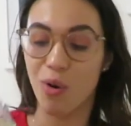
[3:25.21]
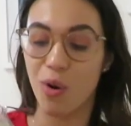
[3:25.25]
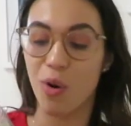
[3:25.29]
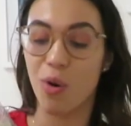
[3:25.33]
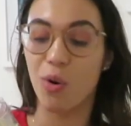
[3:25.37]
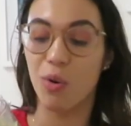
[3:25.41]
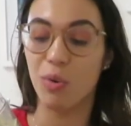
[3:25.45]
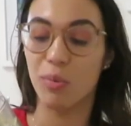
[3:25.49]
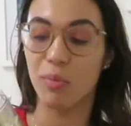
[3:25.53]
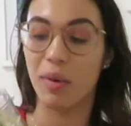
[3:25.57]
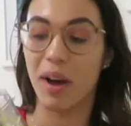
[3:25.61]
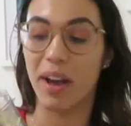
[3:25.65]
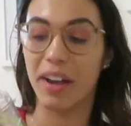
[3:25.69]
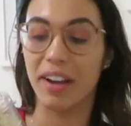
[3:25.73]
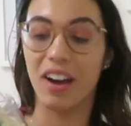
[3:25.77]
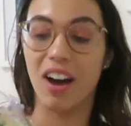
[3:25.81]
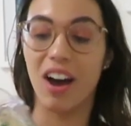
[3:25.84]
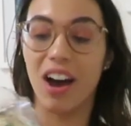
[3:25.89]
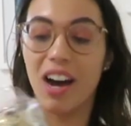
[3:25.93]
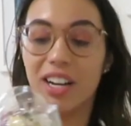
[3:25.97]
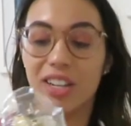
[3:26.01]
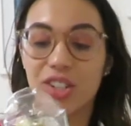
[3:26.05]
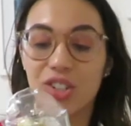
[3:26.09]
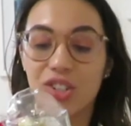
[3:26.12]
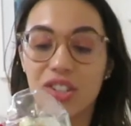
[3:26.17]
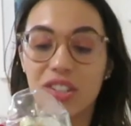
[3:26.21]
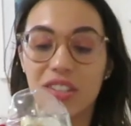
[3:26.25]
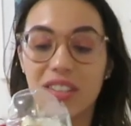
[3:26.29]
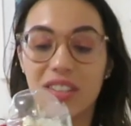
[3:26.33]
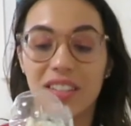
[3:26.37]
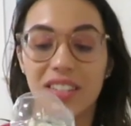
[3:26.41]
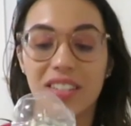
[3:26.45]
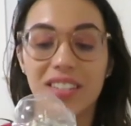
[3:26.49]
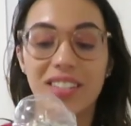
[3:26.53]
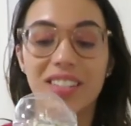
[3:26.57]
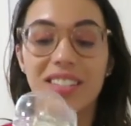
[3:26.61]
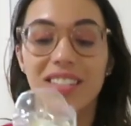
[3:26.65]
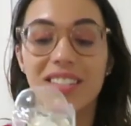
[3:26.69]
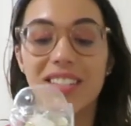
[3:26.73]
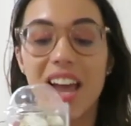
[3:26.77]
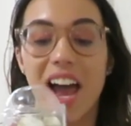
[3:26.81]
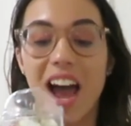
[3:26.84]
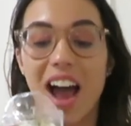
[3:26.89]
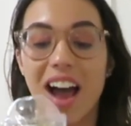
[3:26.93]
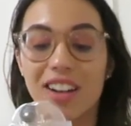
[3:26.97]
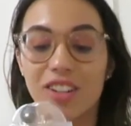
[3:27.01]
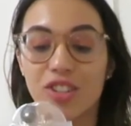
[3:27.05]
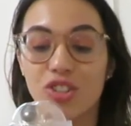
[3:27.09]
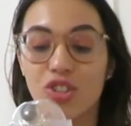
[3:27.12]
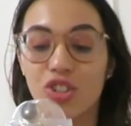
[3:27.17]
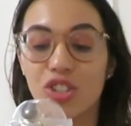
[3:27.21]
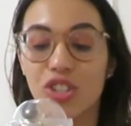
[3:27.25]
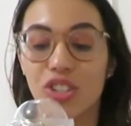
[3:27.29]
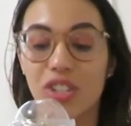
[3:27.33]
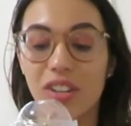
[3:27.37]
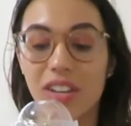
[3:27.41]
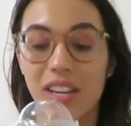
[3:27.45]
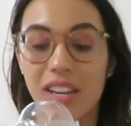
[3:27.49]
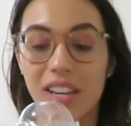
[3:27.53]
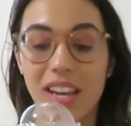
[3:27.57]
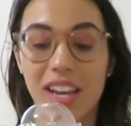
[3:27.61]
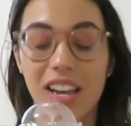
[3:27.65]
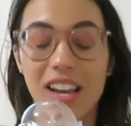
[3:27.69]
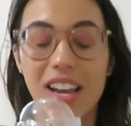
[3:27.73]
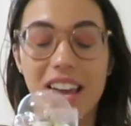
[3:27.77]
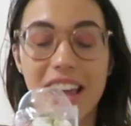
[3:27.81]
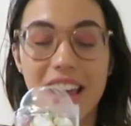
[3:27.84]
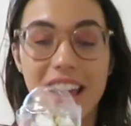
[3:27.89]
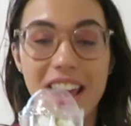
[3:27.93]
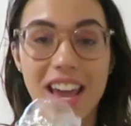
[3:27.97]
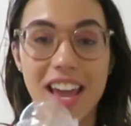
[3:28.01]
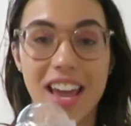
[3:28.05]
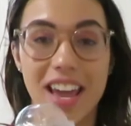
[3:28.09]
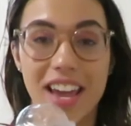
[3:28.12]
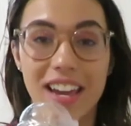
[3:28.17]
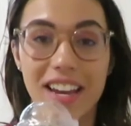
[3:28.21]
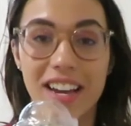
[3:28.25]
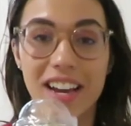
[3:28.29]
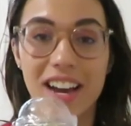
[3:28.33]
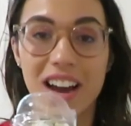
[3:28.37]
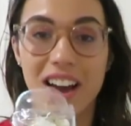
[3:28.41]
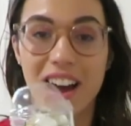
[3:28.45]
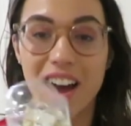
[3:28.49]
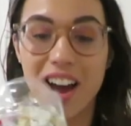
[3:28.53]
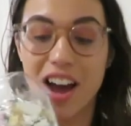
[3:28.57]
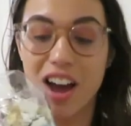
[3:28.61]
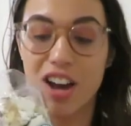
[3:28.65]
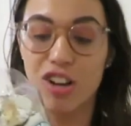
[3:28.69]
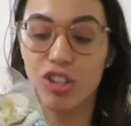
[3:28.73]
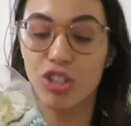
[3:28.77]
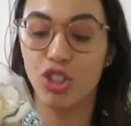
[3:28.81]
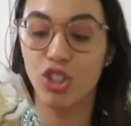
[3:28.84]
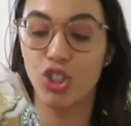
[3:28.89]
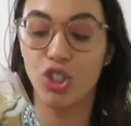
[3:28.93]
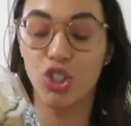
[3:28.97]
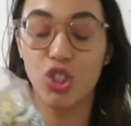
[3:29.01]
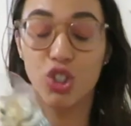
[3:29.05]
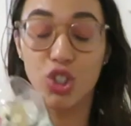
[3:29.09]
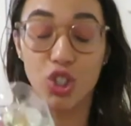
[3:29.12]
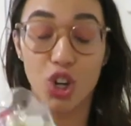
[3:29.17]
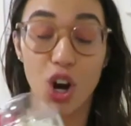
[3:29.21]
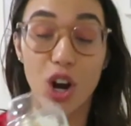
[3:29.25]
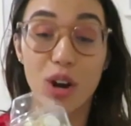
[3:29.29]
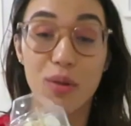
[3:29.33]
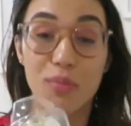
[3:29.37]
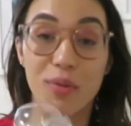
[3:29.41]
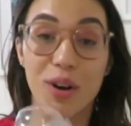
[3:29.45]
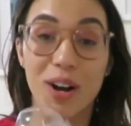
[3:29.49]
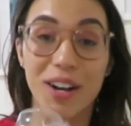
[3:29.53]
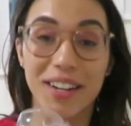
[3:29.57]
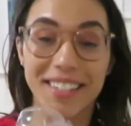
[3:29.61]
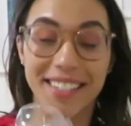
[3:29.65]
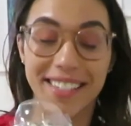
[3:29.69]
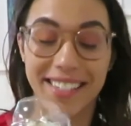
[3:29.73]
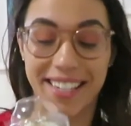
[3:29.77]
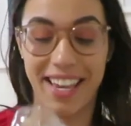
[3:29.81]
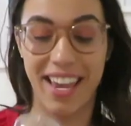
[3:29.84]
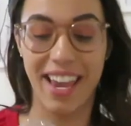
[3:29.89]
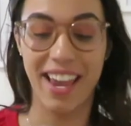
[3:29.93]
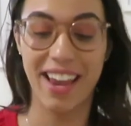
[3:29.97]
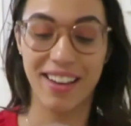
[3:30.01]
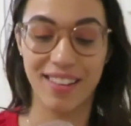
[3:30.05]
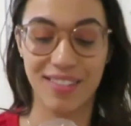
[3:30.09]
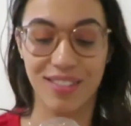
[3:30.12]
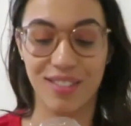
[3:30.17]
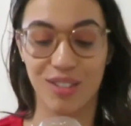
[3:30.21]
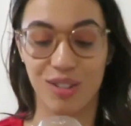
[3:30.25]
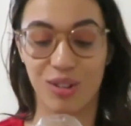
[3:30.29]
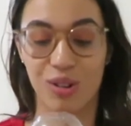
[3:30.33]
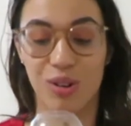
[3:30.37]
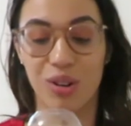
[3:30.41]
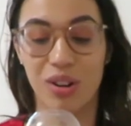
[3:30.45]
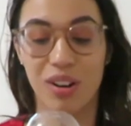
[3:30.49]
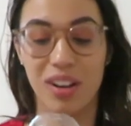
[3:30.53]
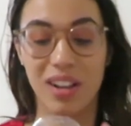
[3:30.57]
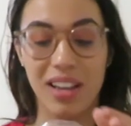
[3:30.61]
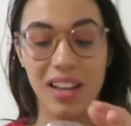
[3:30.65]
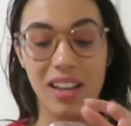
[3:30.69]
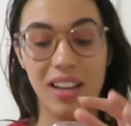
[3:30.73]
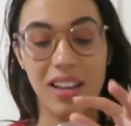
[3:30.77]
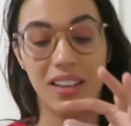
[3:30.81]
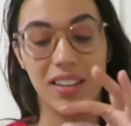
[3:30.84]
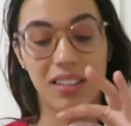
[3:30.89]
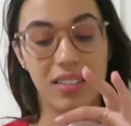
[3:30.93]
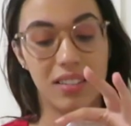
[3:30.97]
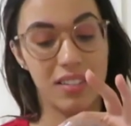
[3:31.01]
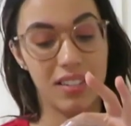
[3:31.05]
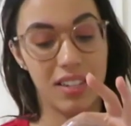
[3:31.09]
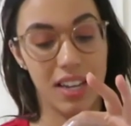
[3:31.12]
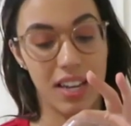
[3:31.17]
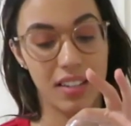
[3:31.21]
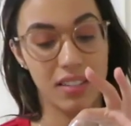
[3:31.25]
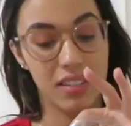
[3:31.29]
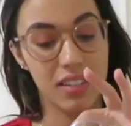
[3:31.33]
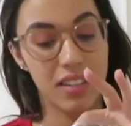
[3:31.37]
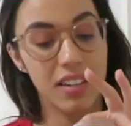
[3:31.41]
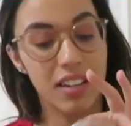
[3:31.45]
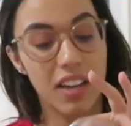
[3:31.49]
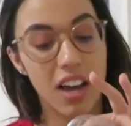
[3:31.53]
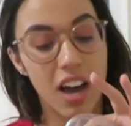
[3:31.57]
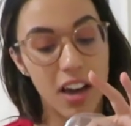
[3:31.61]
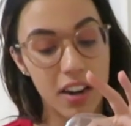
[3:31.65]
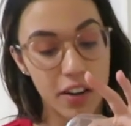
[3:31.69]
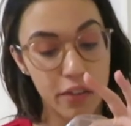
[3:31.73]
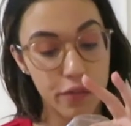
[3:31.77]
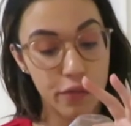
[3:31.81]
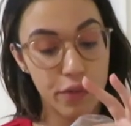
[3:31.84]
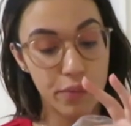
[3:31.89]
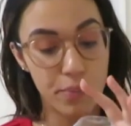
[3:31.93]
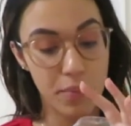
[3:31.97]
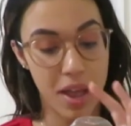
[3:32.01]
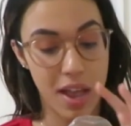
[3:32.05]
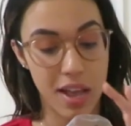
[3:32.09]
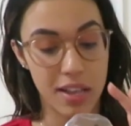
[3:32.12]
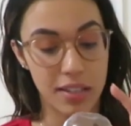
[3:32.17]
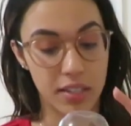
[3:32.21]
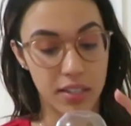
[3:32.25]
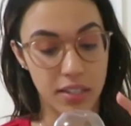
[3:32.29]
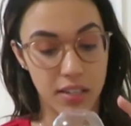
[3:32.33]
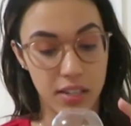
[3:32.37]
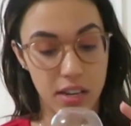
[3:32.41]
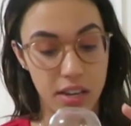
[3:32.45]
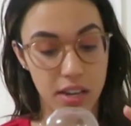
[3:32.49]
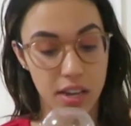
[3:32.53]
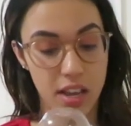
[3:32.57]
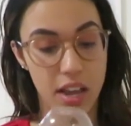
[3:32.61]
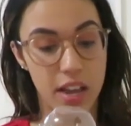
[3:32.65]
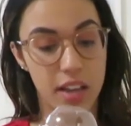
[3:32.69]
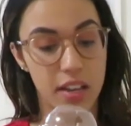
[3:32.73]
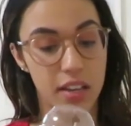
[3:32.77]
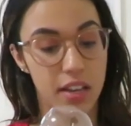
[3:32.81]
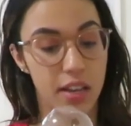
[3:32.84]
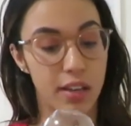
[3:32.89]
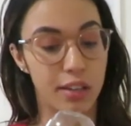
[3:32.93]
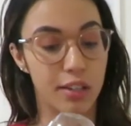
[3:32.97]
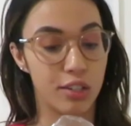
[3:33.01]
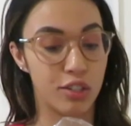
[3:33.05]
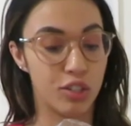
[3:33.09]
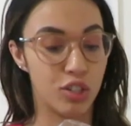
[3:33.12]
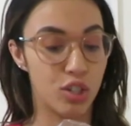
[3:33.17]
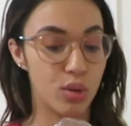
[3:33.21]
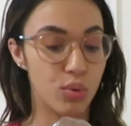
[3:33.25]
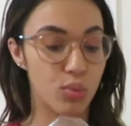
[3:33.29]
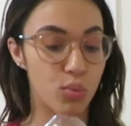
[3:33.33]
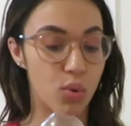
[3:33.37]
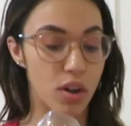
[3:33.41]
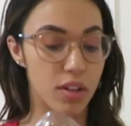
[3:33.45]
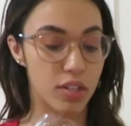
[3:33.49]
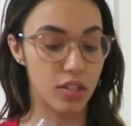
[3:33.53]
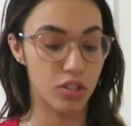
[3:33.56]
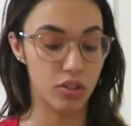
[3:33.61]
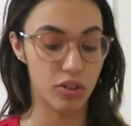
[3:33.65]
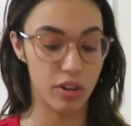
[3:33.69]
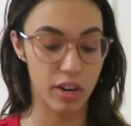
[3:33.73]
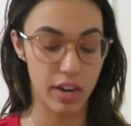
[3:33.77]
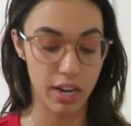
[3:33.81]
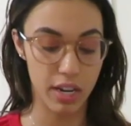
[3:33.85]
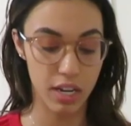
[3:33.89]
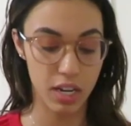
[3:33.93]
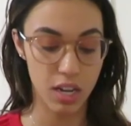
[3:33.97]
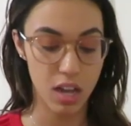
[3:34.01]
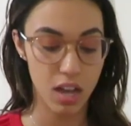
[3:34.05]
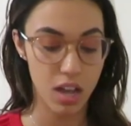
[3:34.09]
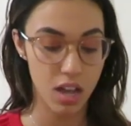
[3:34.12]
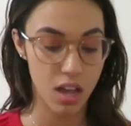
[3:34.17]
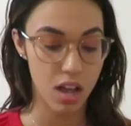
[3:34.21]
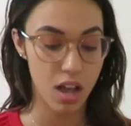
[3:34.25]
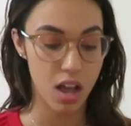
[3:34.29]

Oh my gosh. This is actually a Starbucks candle. Santa got it from Etsy, in case you're wondering.